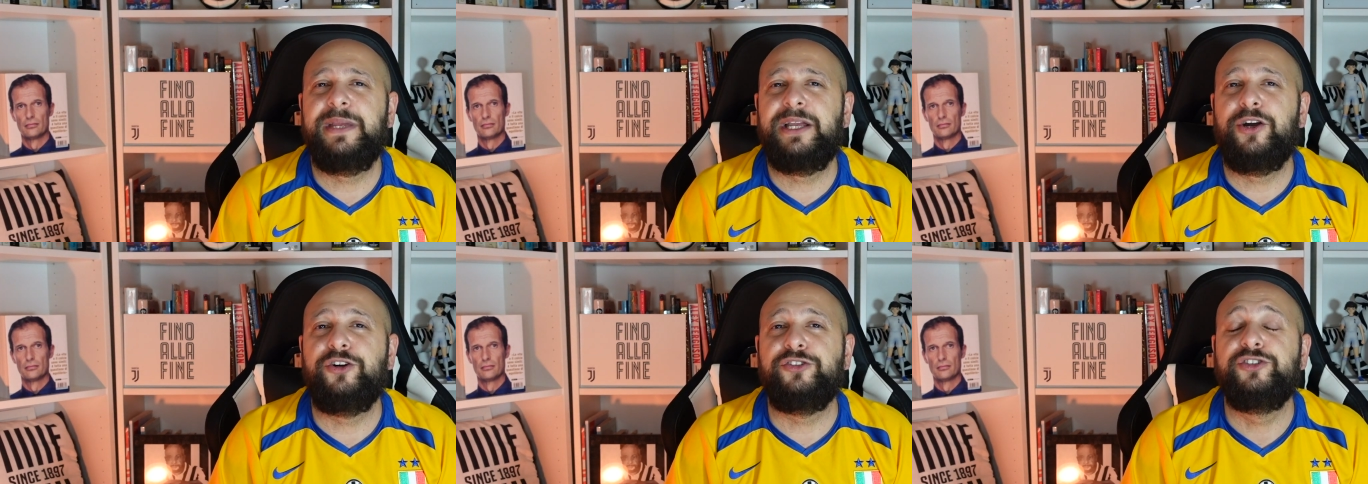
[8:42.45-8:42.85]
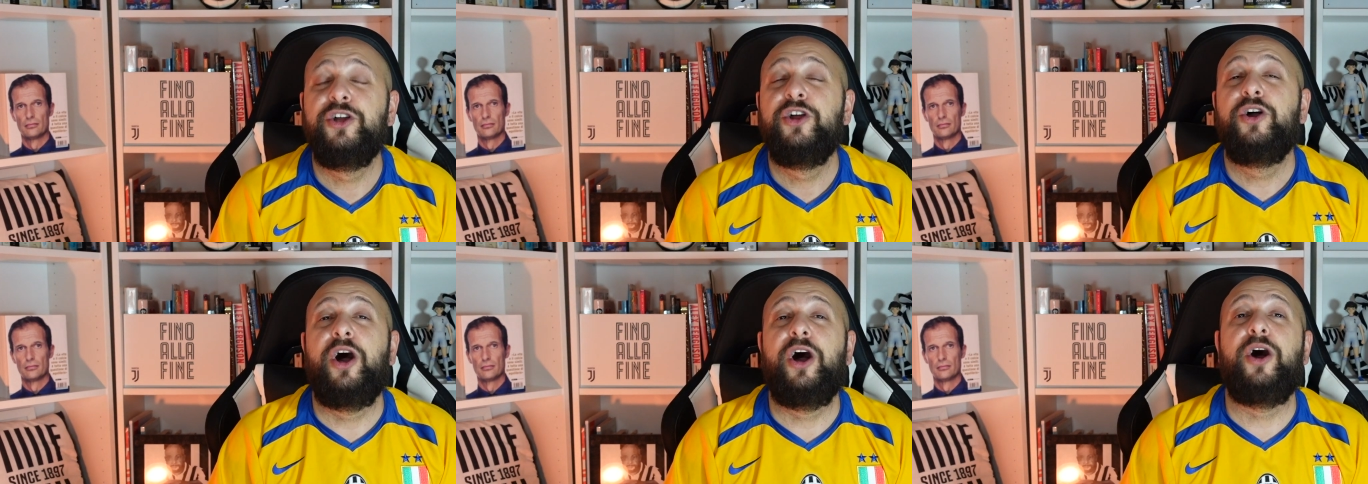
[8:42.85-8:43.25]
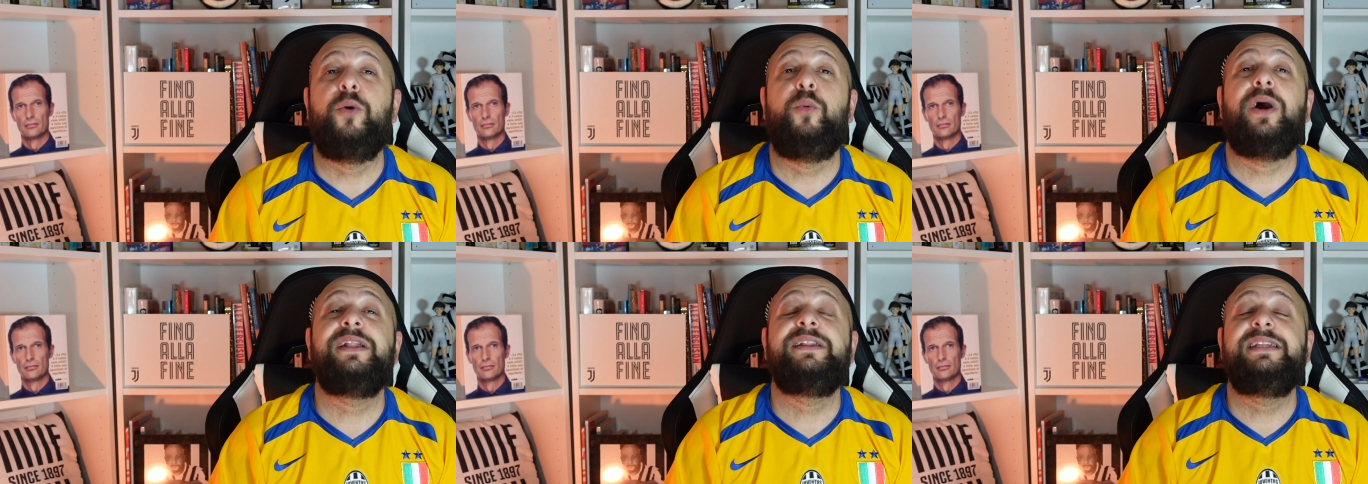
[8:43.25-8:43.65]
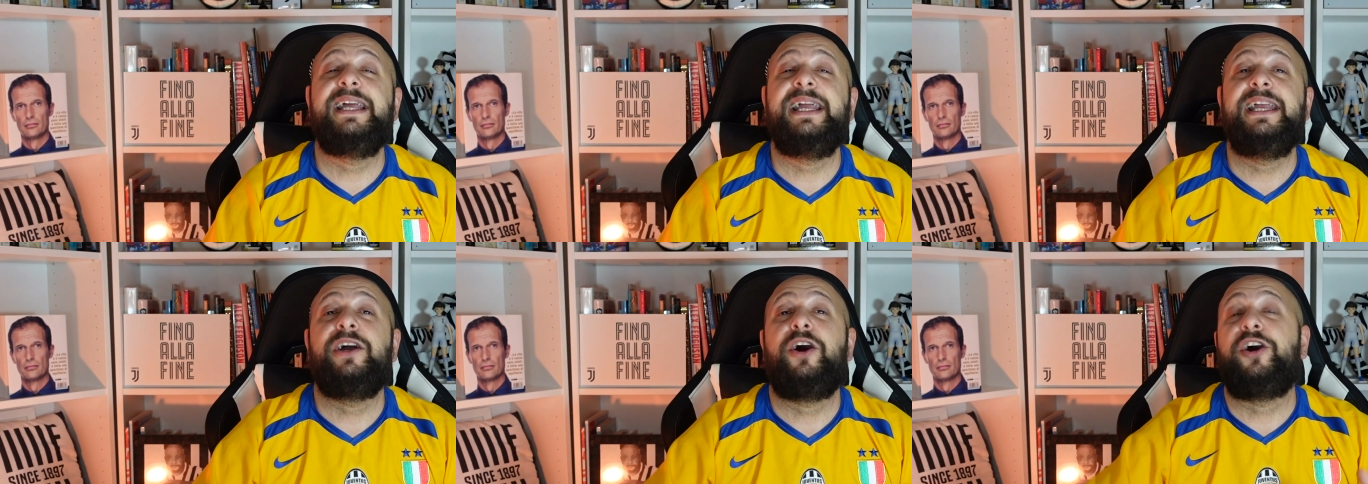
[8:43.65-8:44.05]
Speaker 1: because uh, one
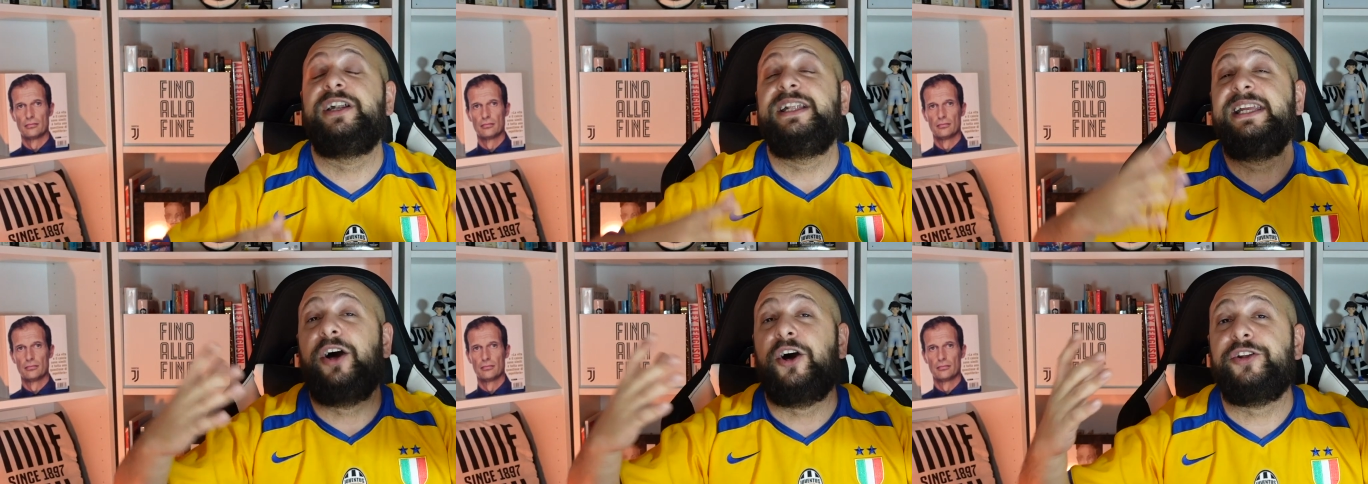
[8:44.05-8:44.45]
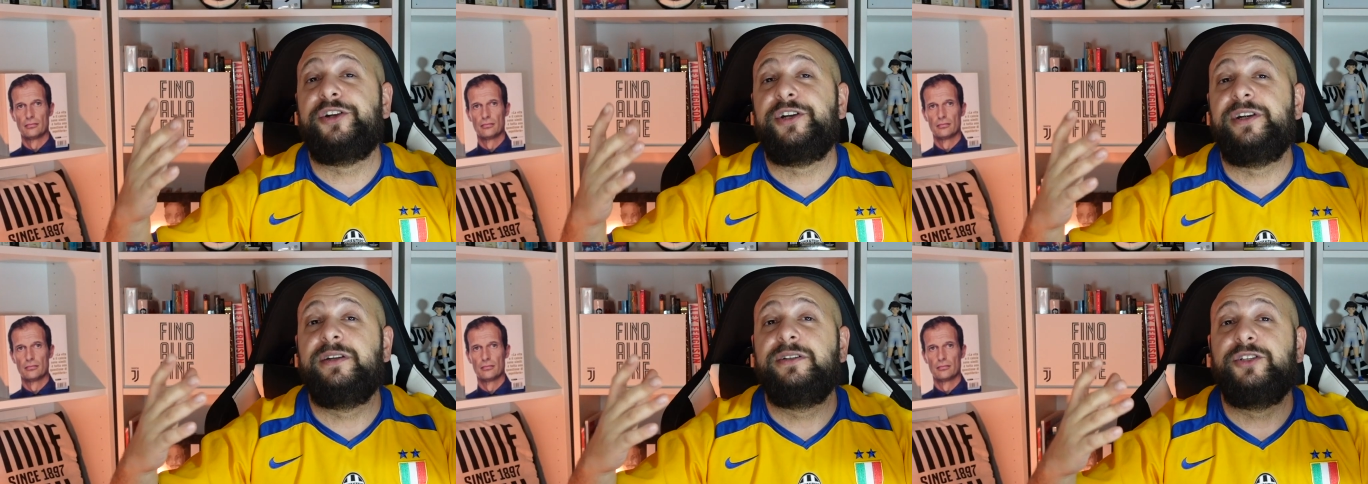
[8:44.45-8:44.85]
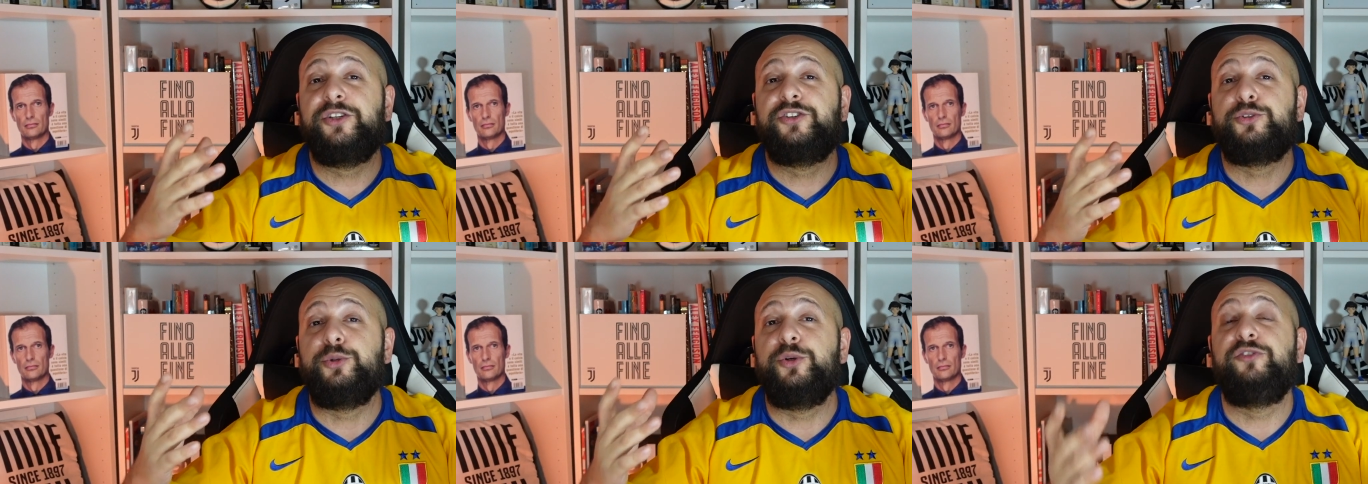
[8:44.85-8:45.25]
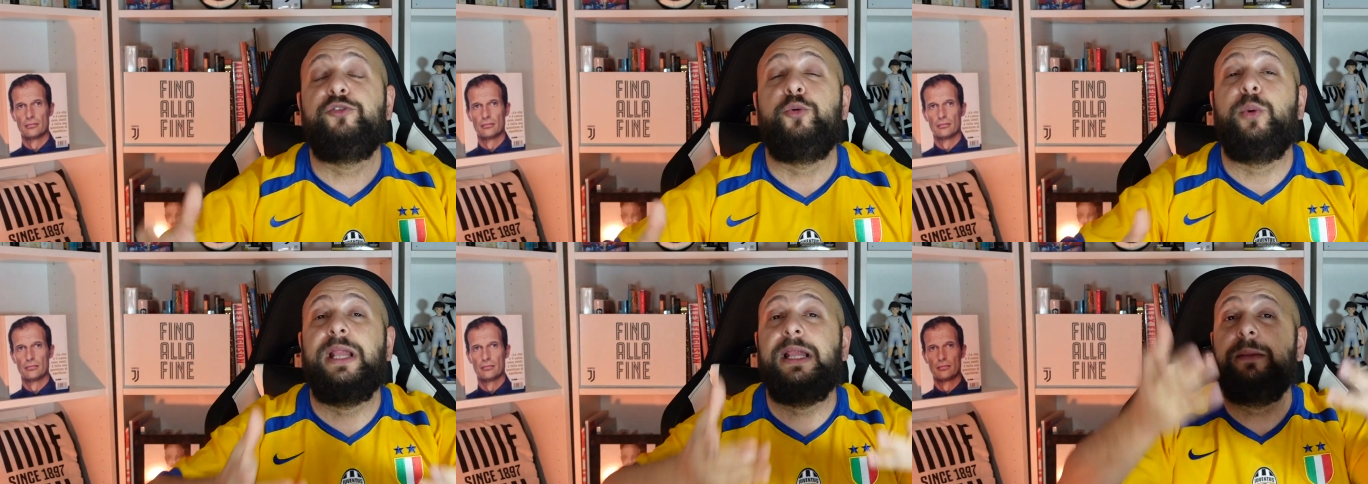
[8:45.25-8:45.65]
day or the other the
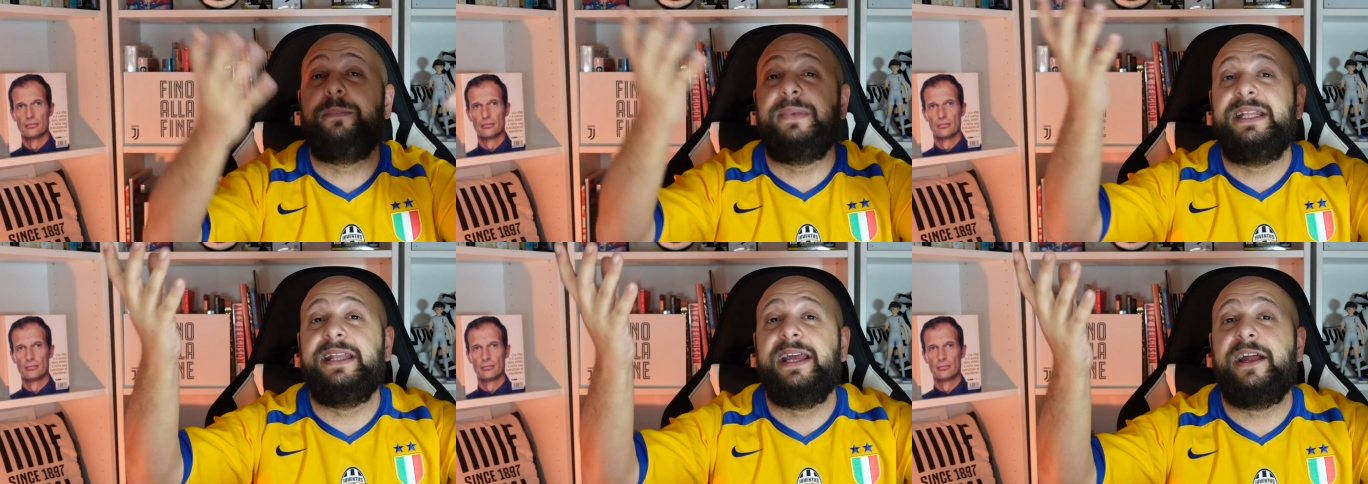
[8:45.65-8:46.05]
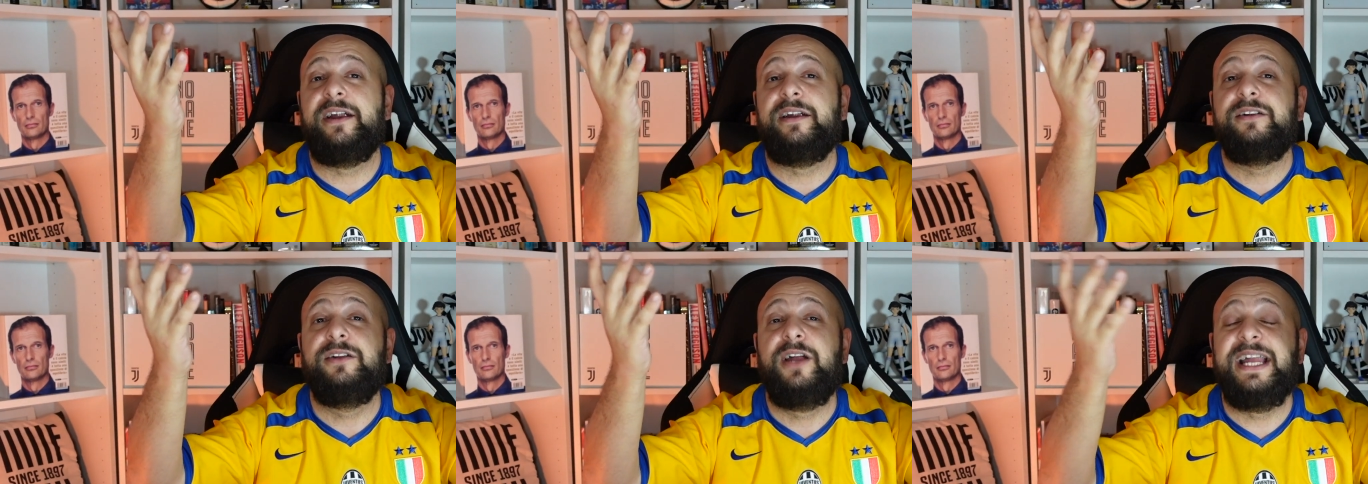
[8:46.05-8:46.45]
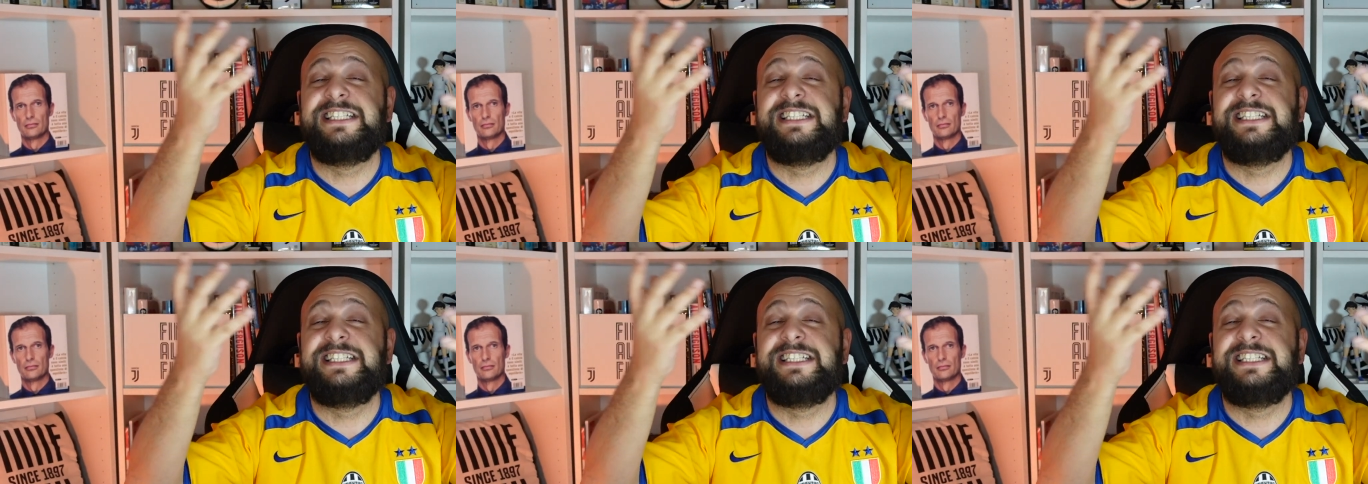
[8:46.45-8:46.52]
truth will be there,